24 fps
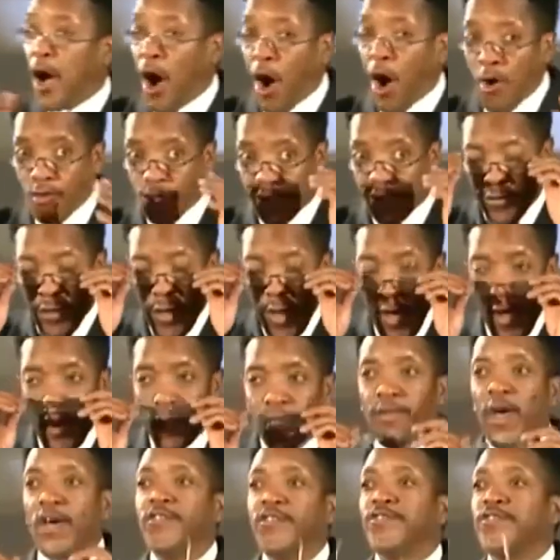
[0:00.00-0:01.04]
the host
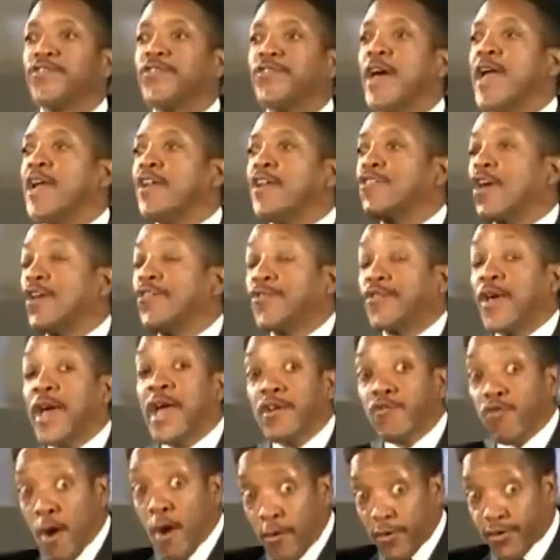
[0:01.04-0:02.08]
the, saint, the
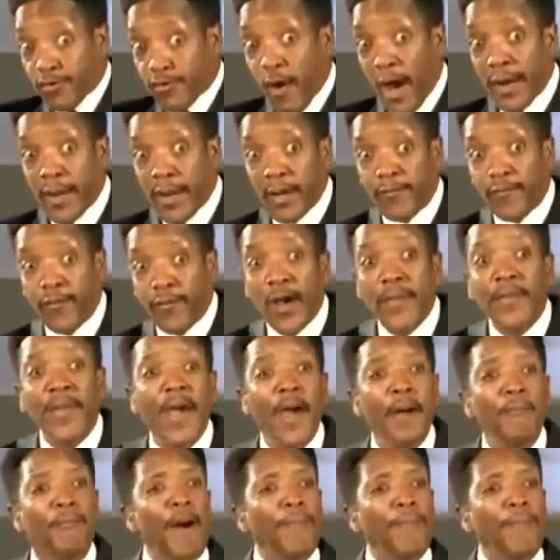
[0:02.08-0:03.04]
sanctuary was trodden underfoot,